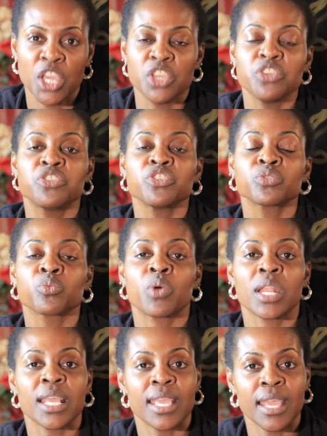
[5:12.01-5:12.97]
You just
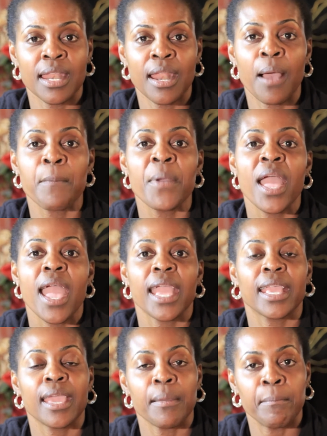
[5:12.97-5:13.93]
want to get up
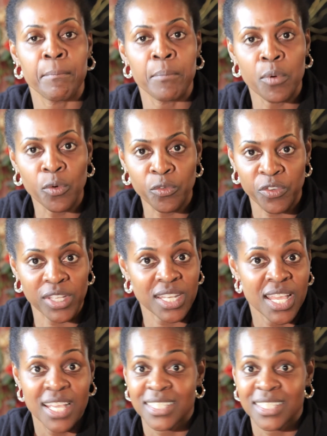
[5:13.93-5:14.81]
and get moving.